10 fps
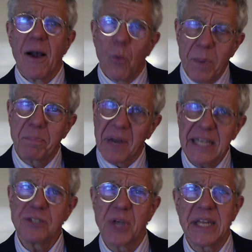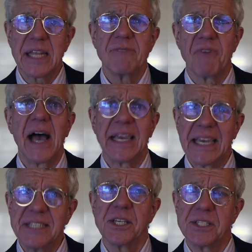what Plato's identifying
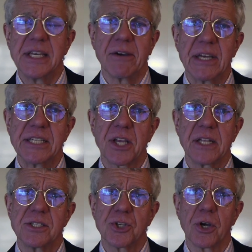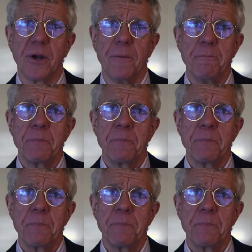is a serious concern.